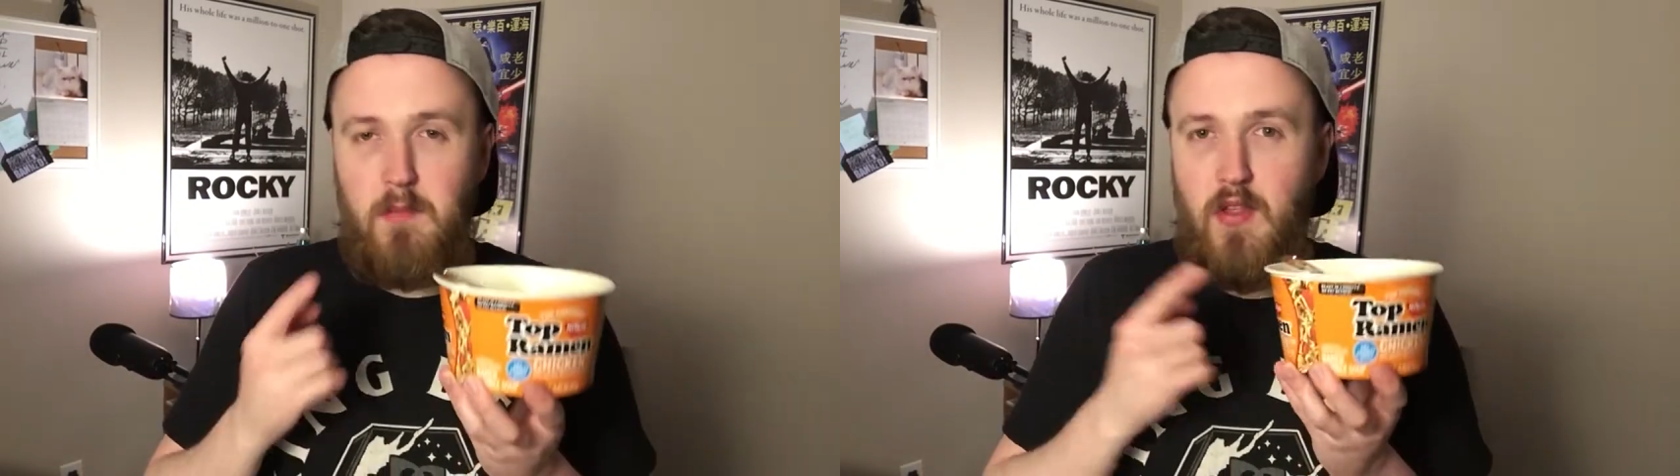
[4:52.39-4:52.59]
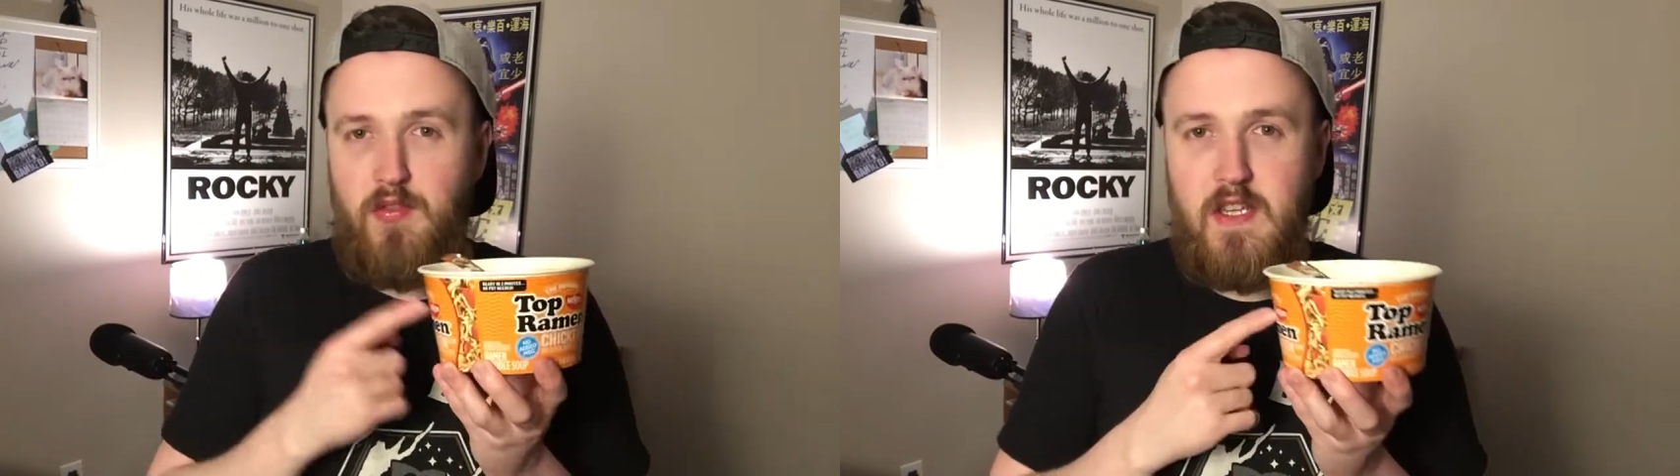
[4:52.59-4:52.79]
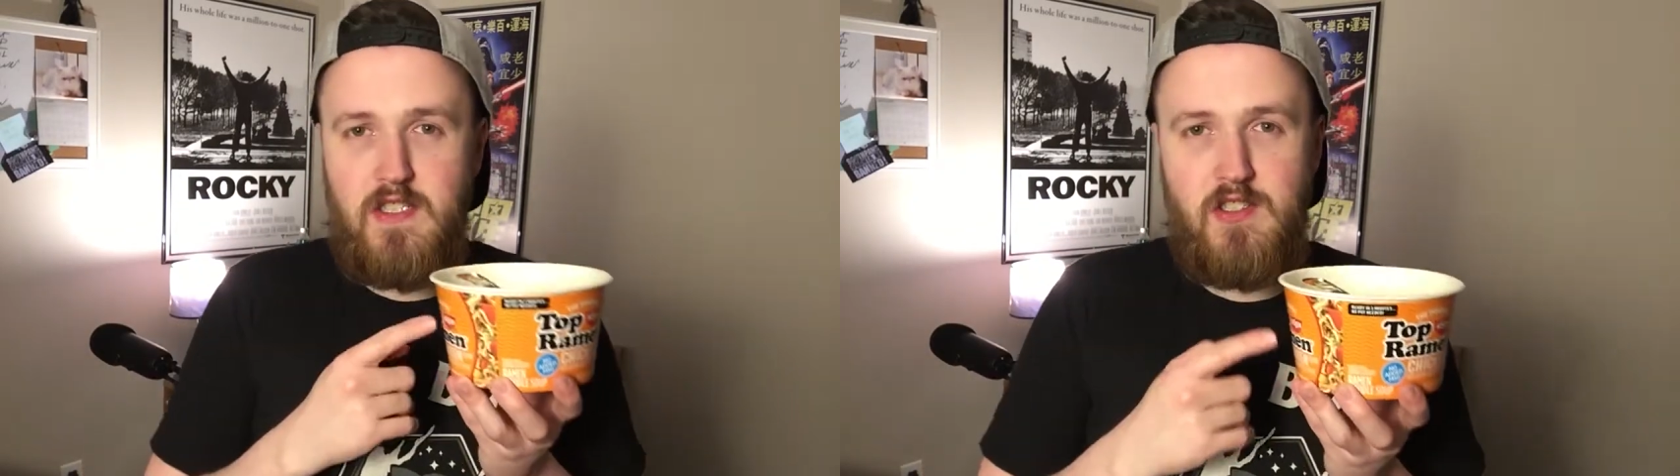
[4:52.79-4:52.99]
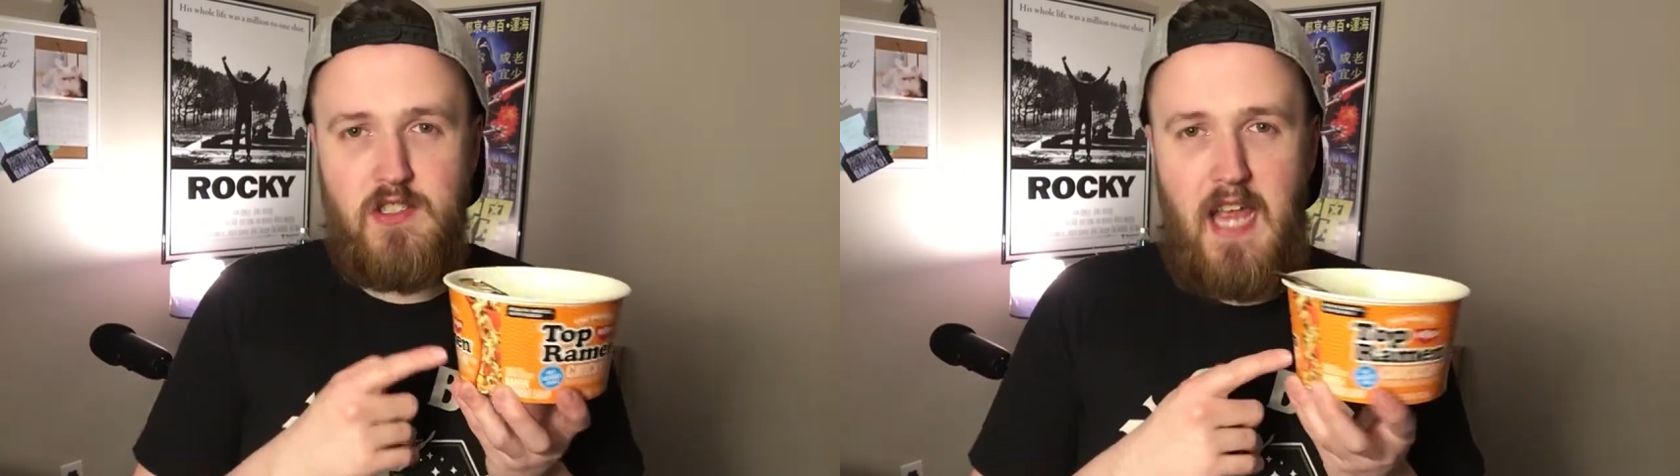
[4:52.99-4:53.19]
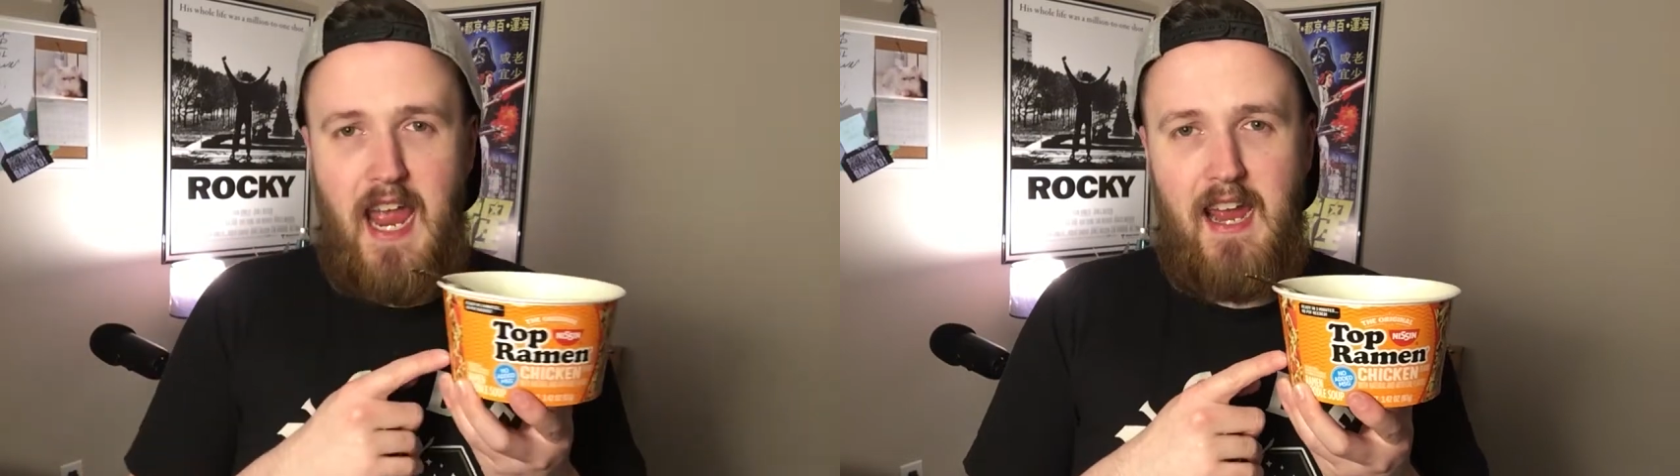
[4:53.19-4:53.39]
But this
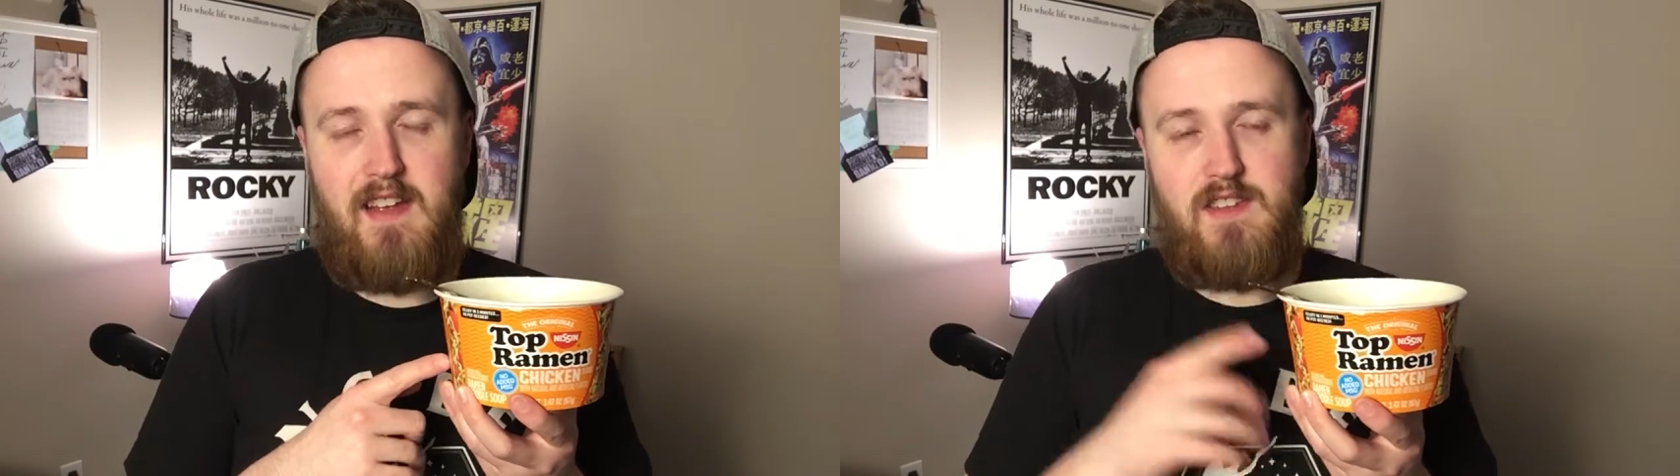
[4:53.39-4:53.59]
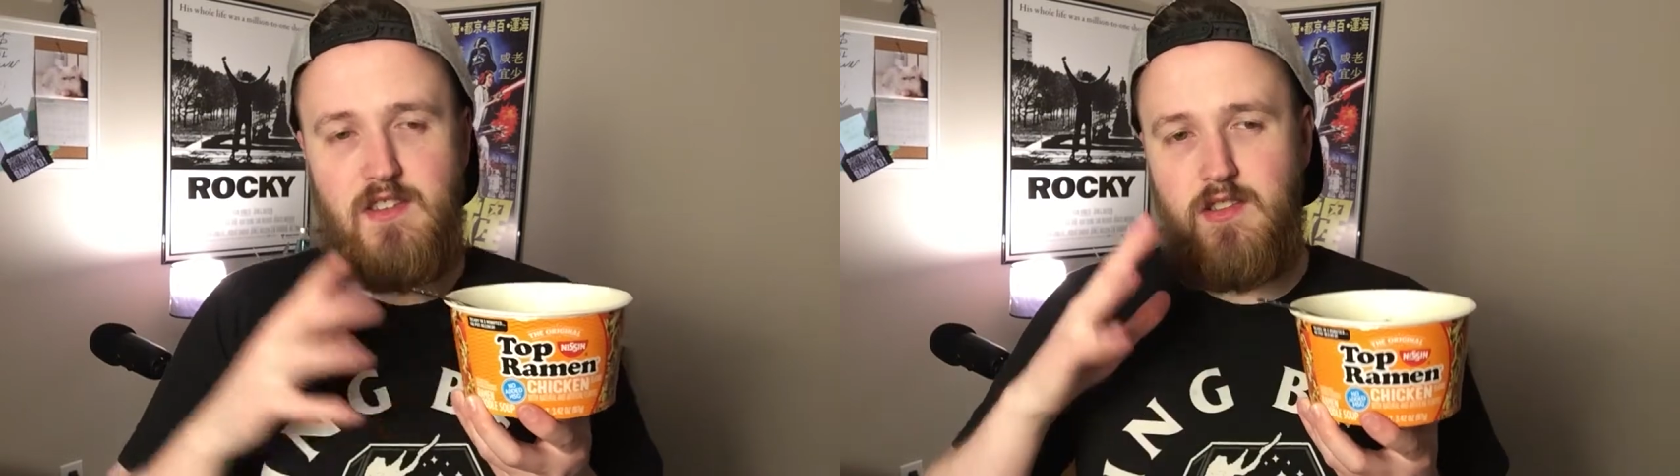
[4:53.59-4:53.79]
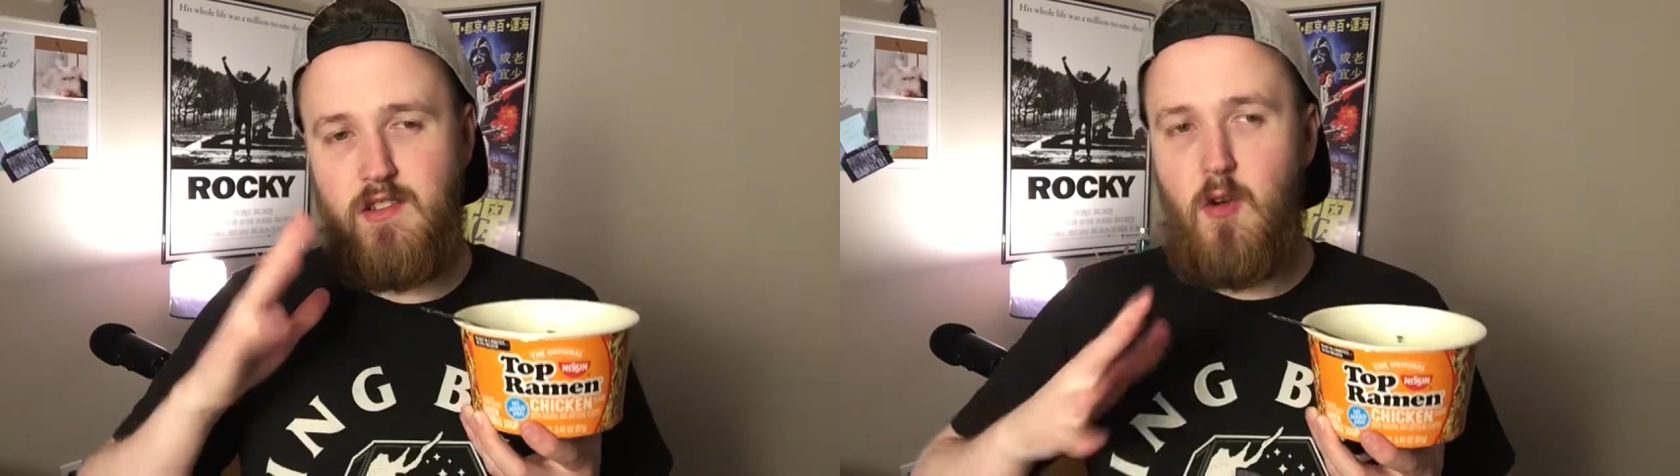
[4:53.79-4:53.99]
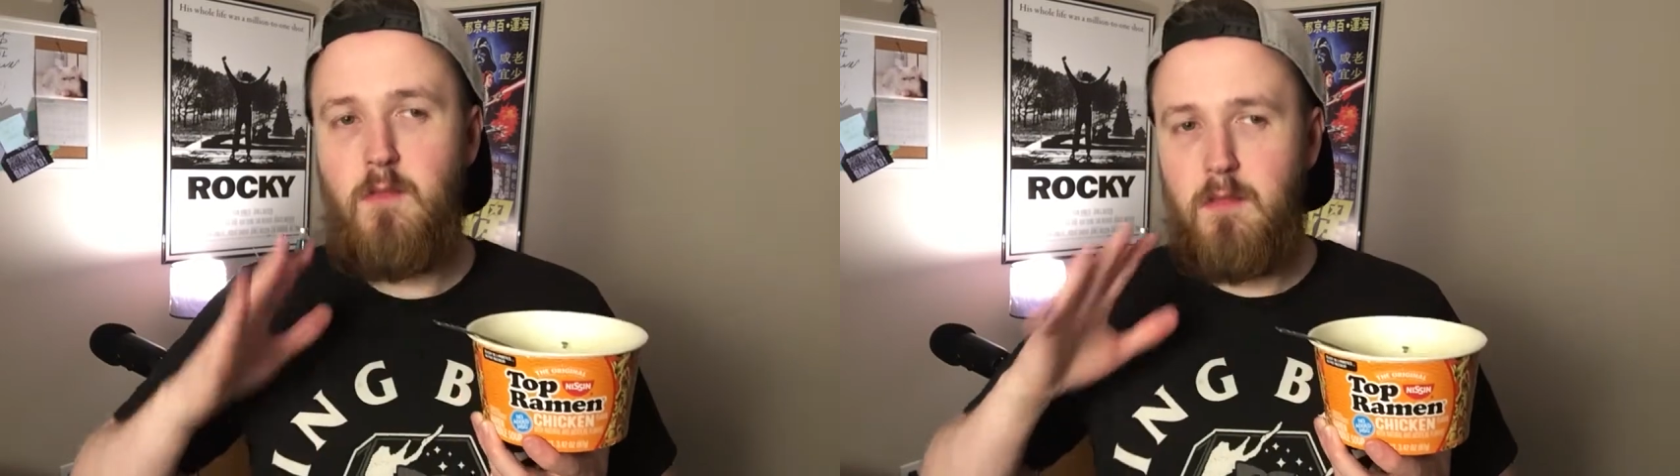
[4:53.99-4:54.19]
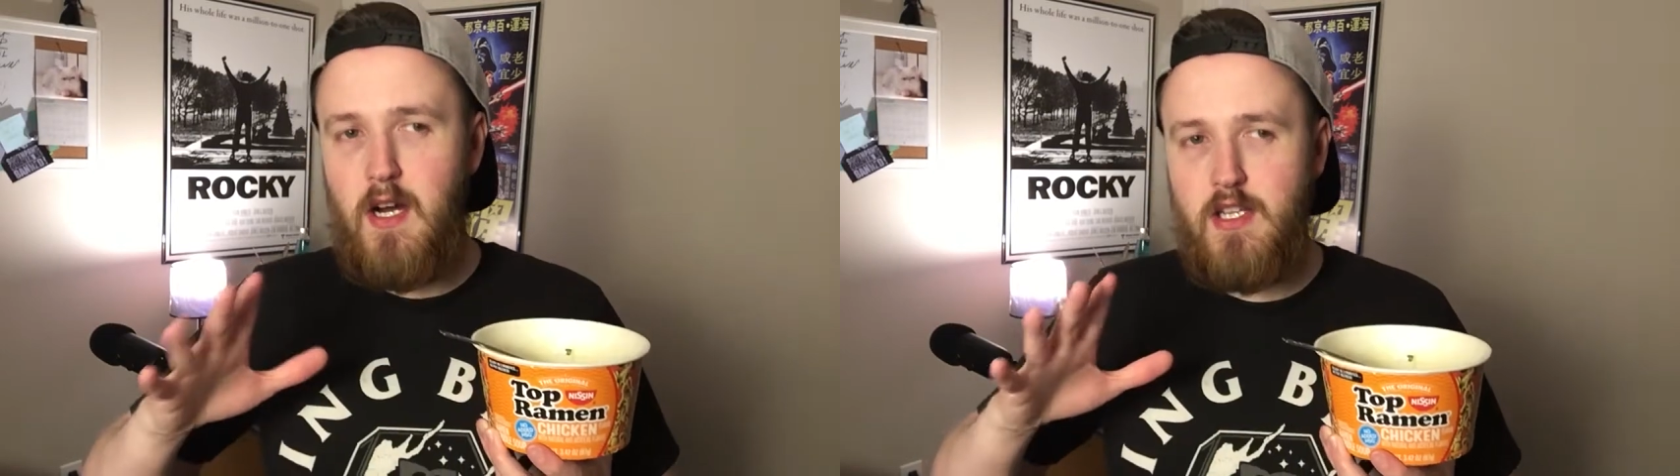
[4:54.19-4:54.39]
just has so
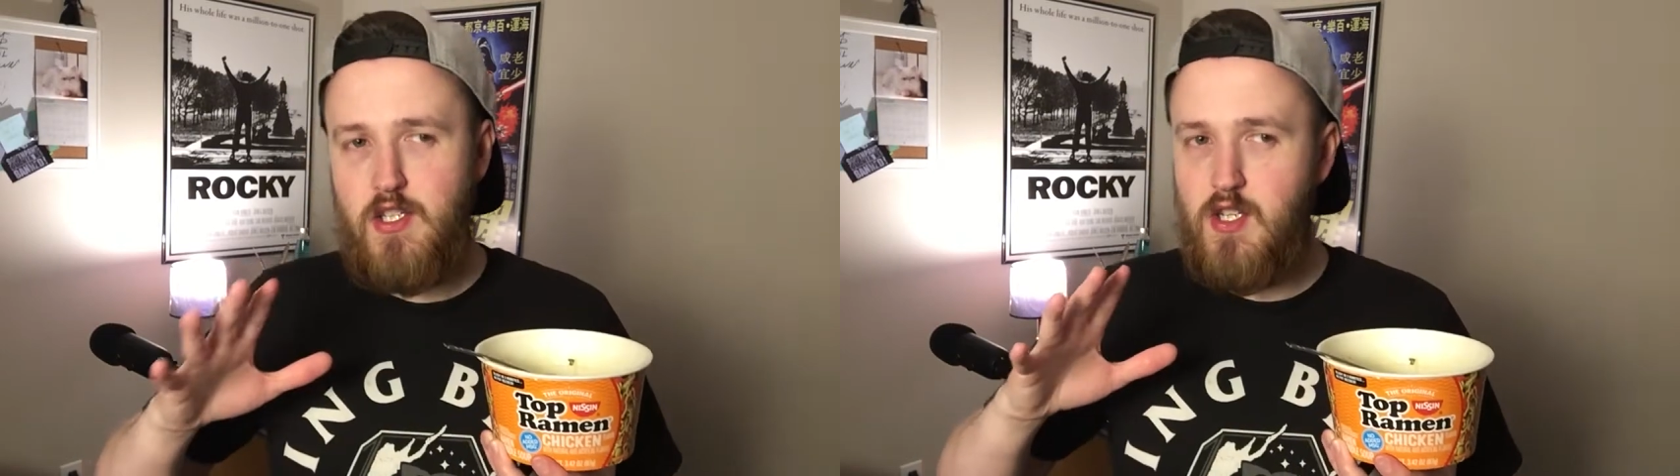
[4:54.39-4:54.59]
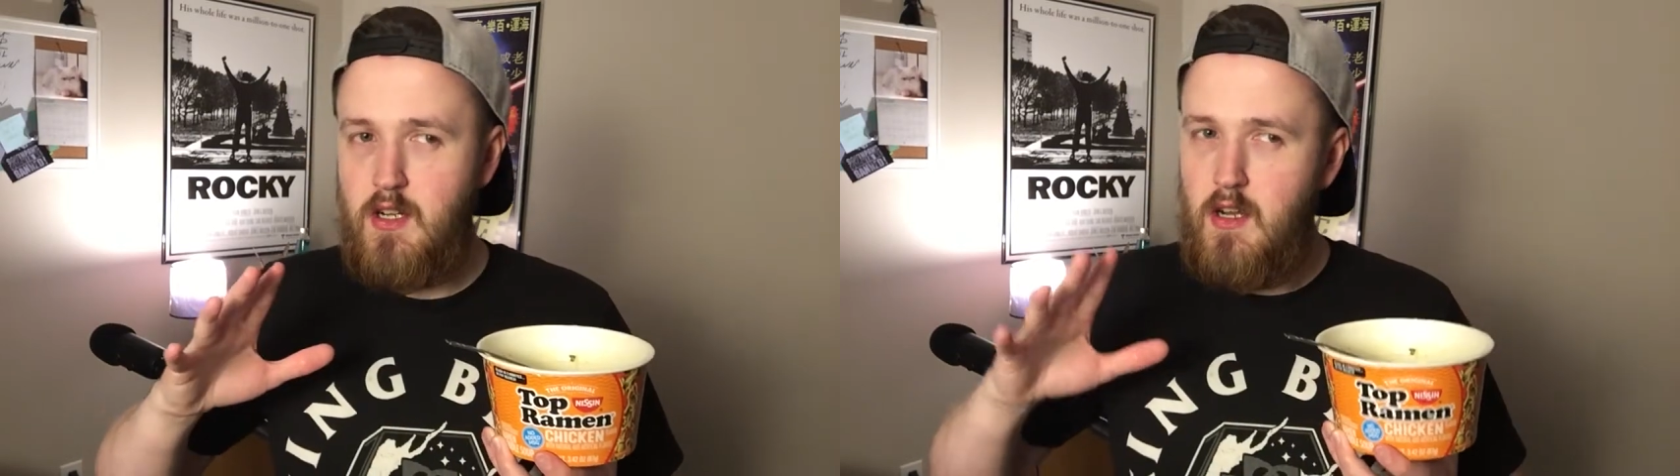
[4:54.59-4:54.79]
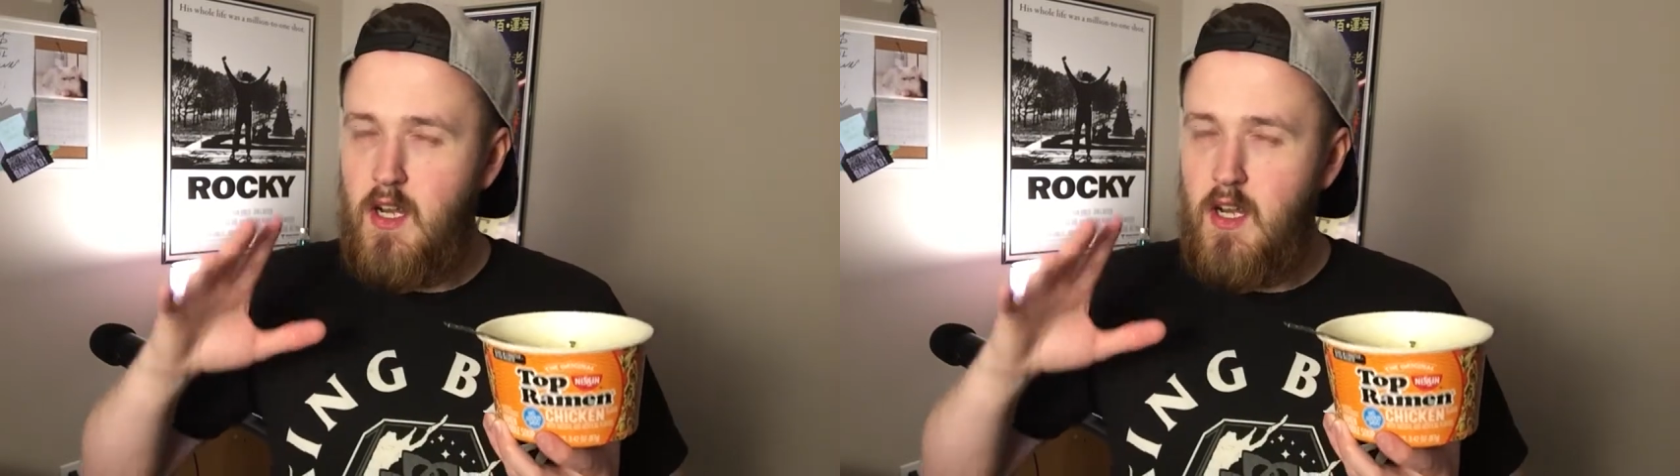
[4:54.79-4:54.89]
much